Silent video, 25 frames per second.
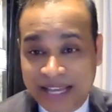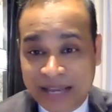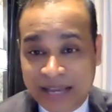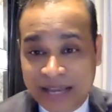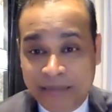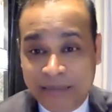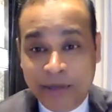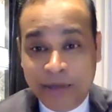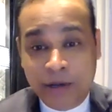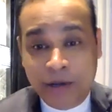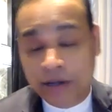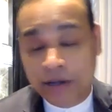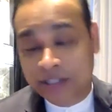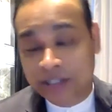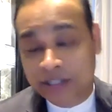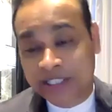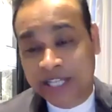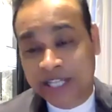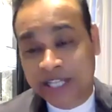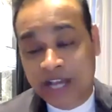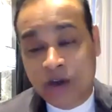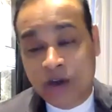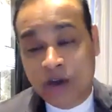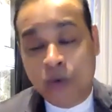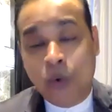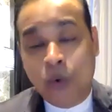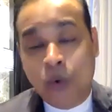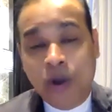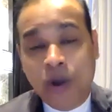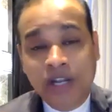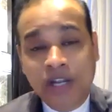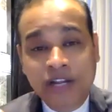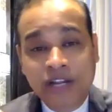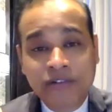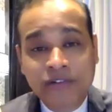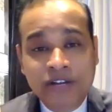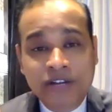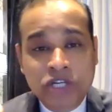Because
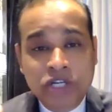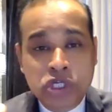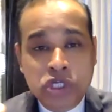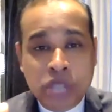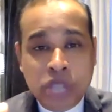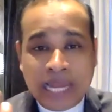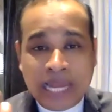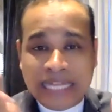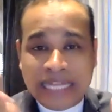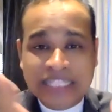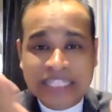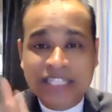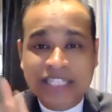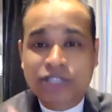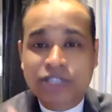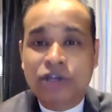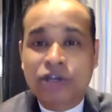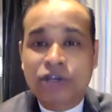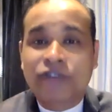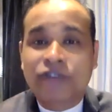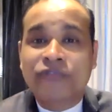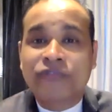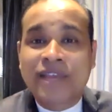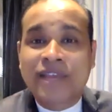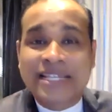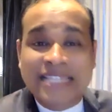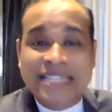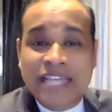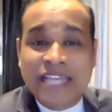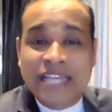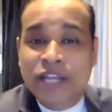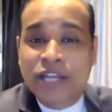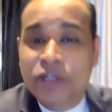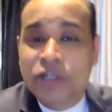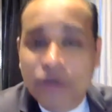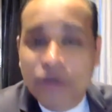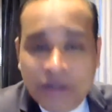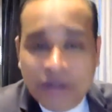whatever challenges you're facing
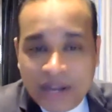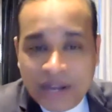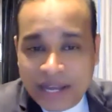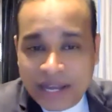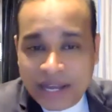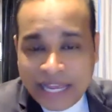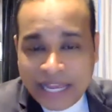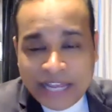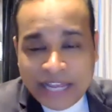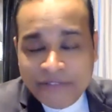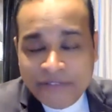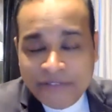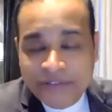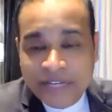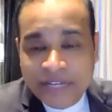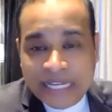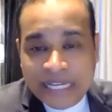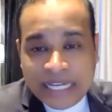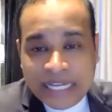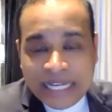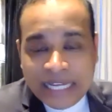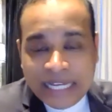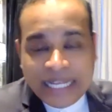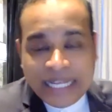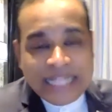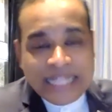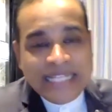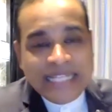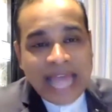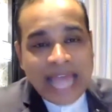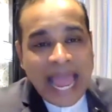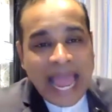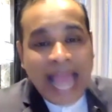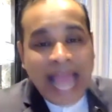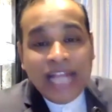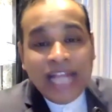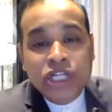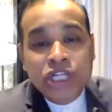in your life is
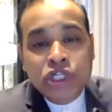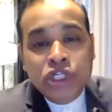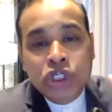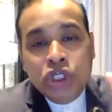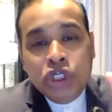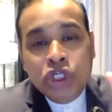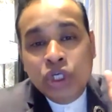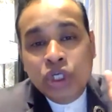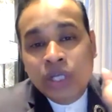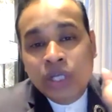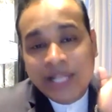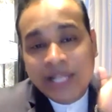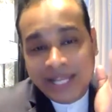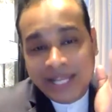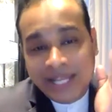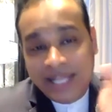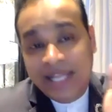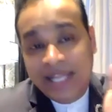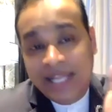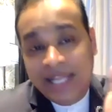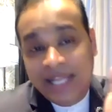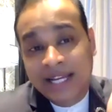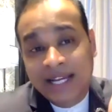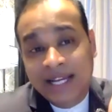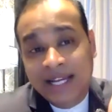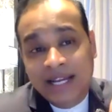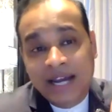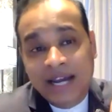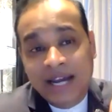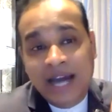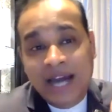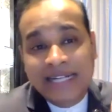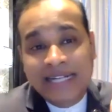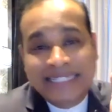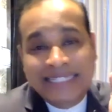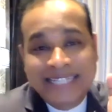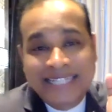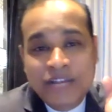actually a
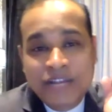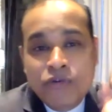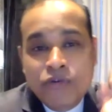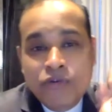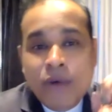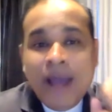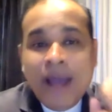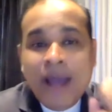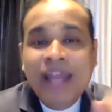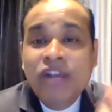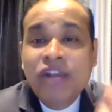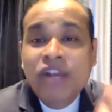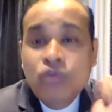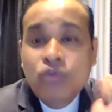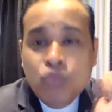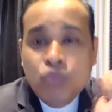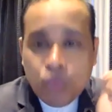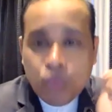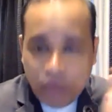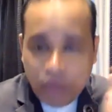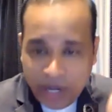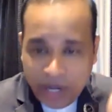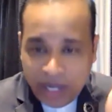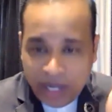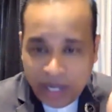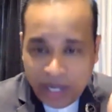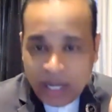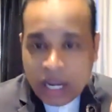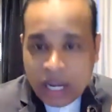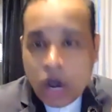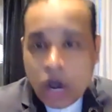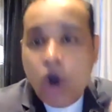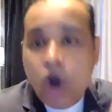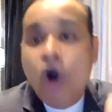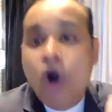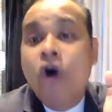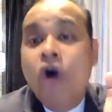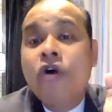divine way
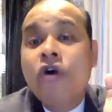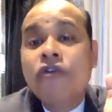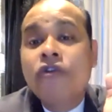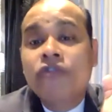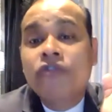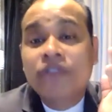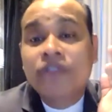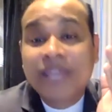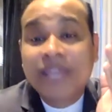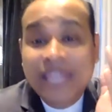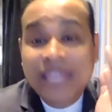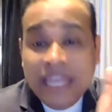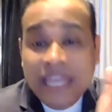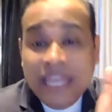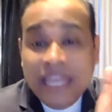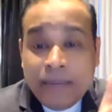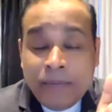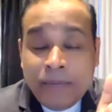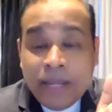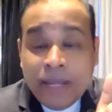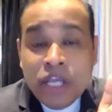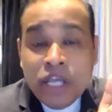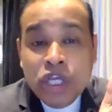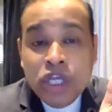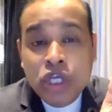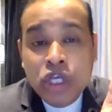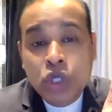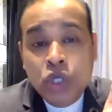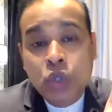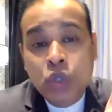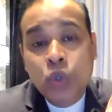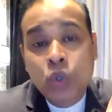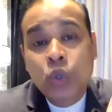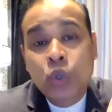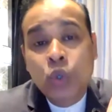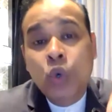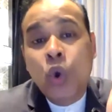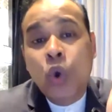of keeping
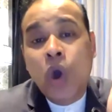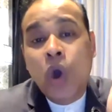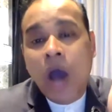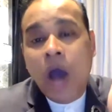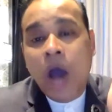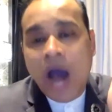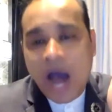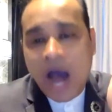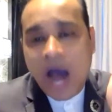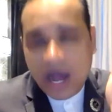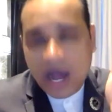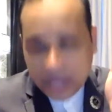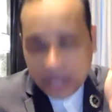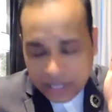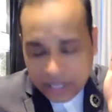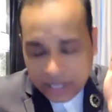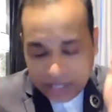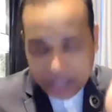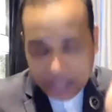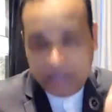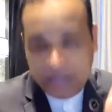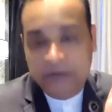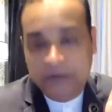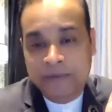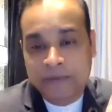you hungry,